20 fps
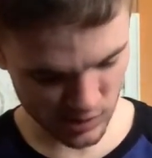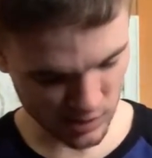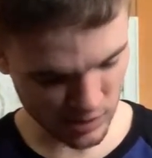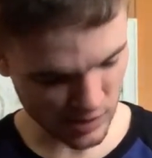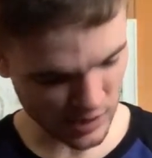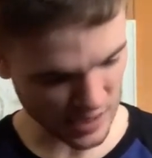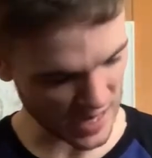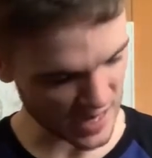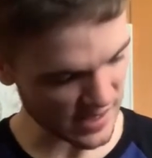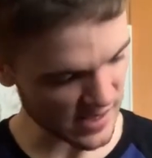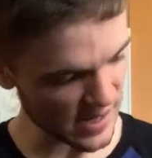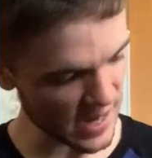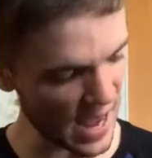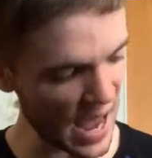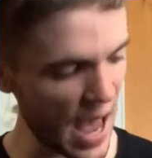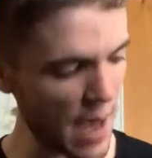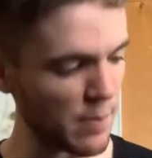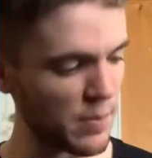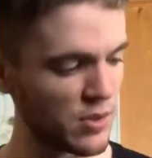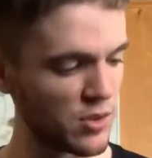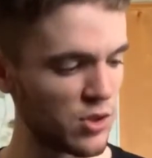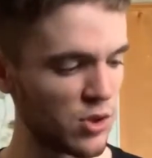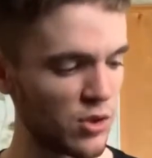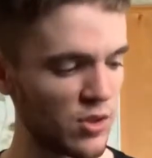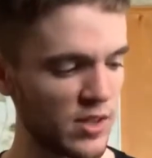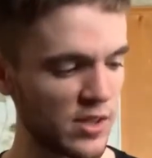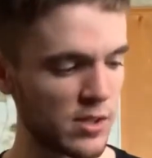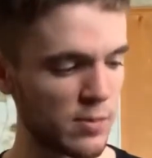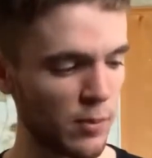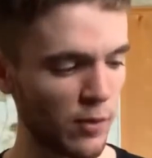hasn't happened to
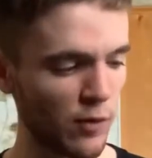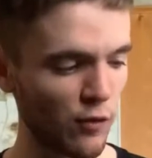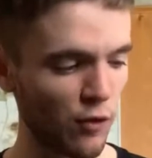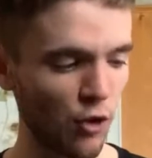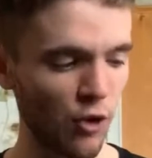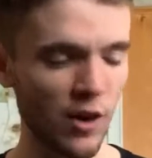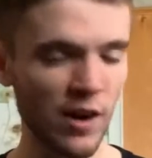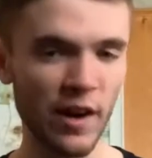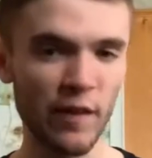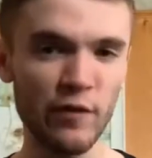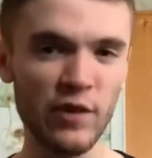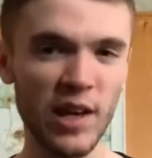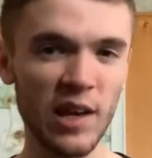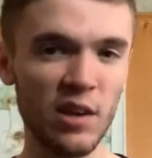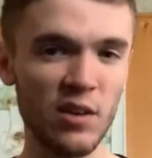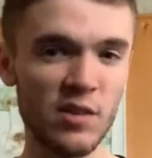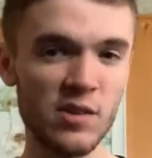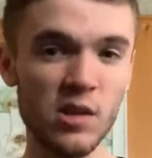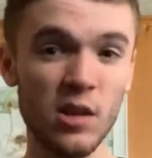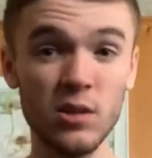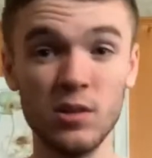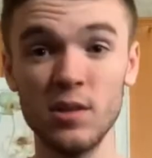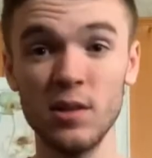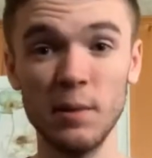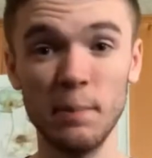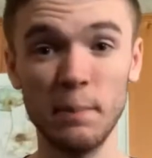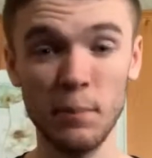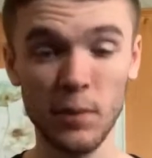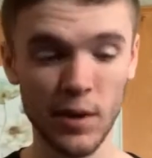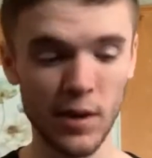this before, and I've taken this
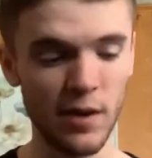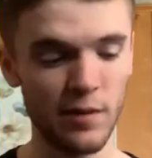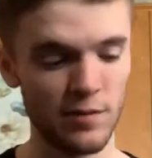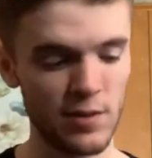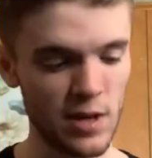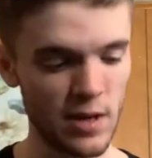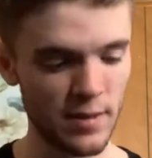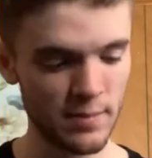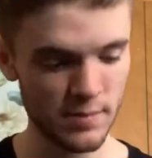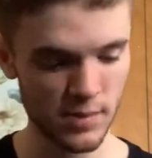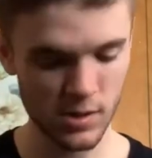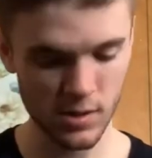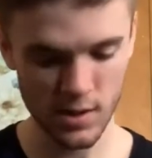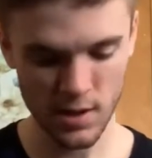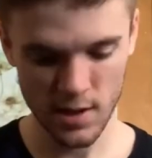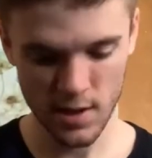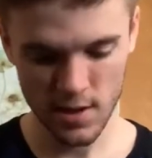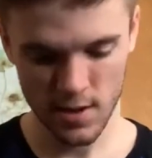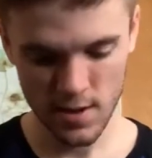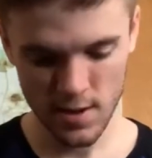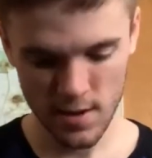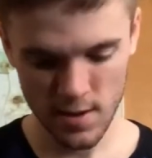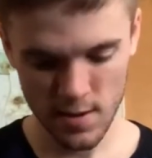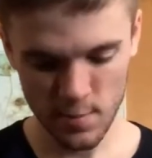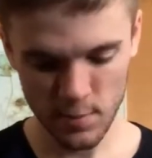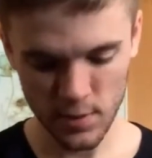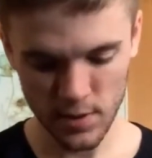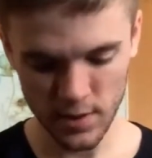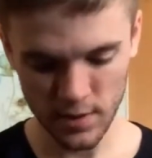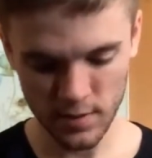hunting plenty of times,
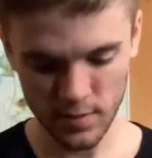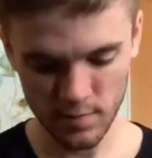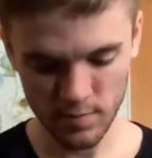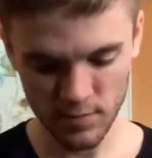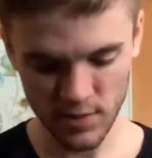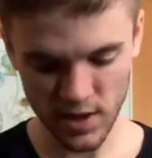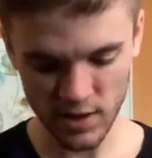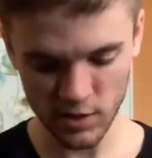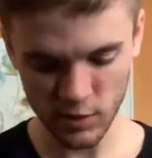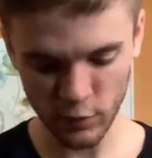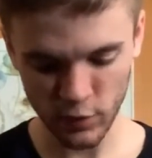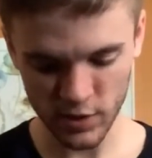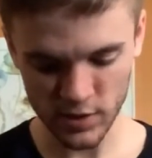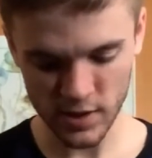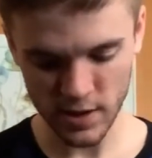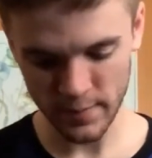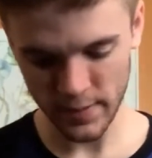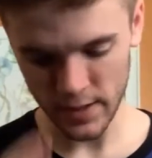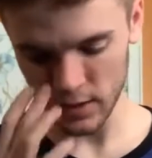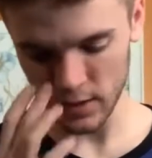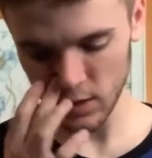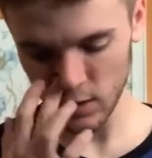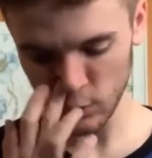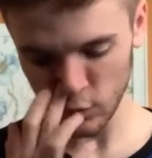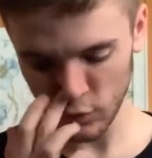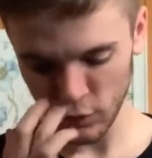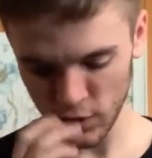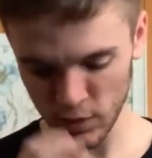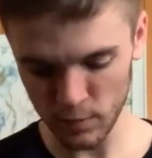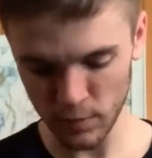but that was the first time I had a
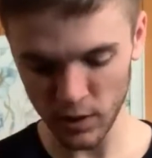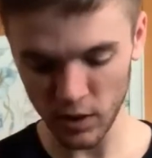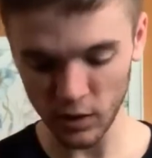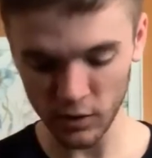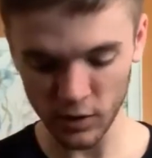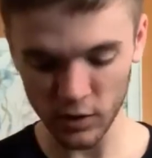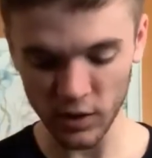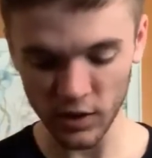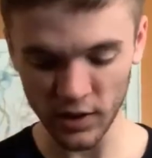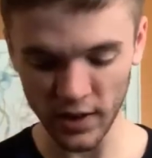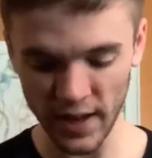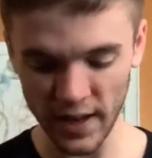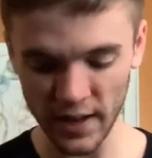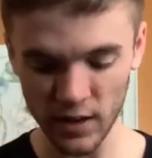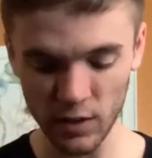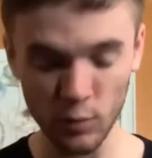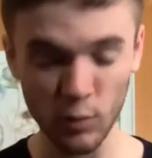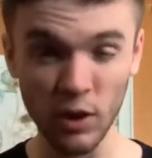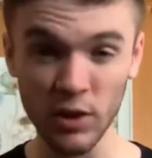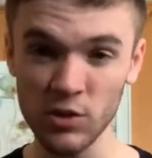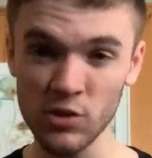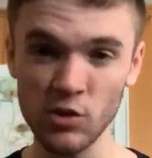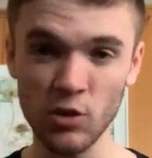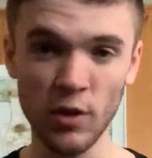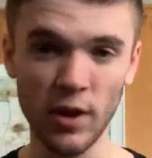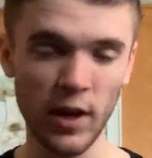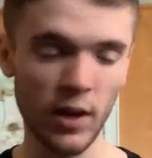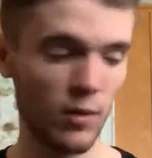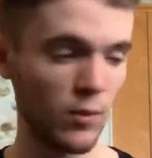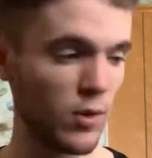double feed. But other than that, it runs
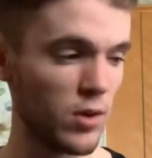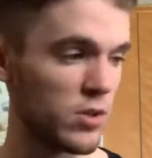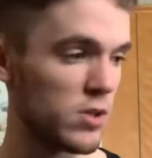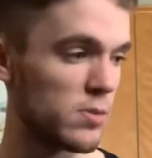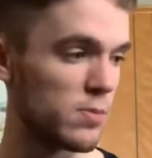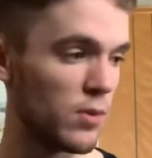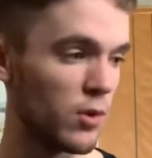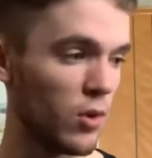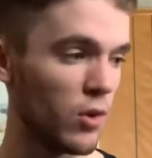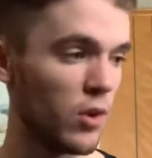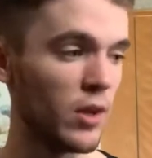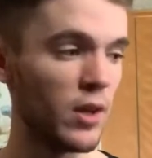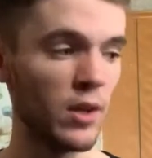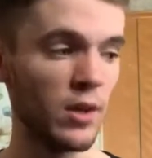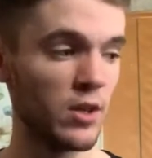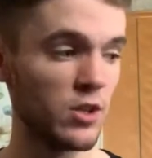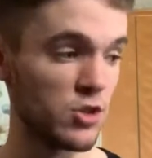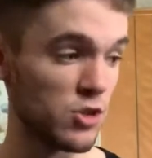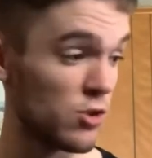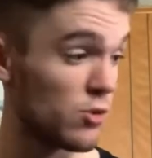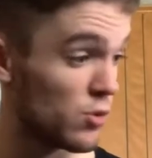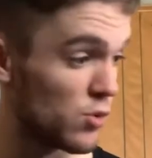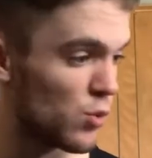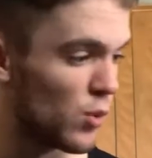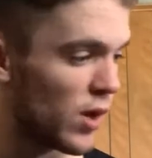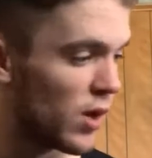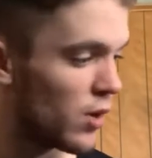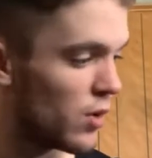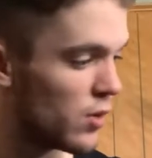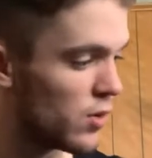great and runs smoothly, and it shoots
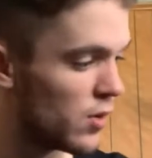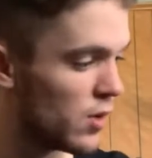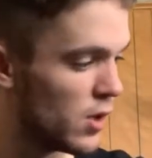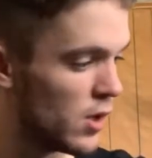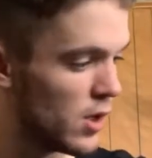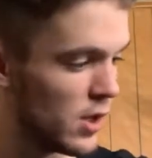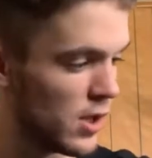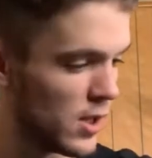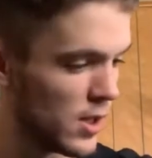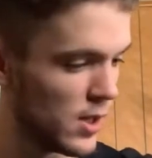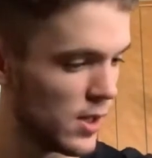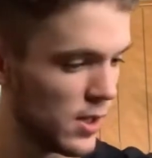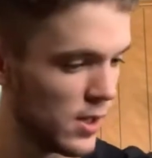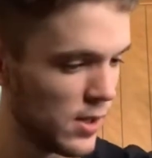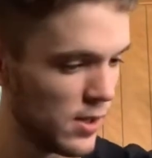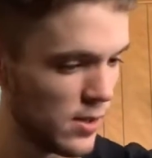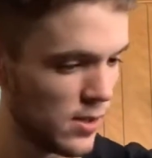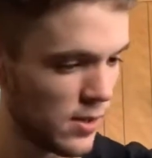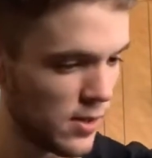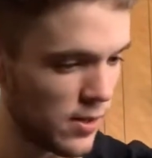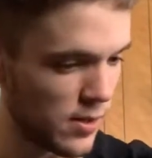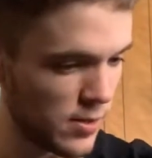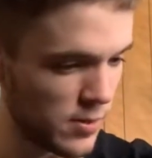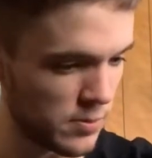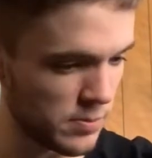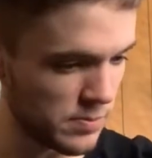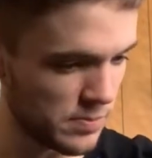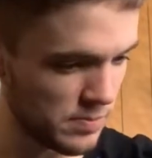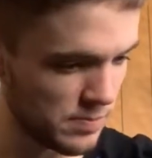well. And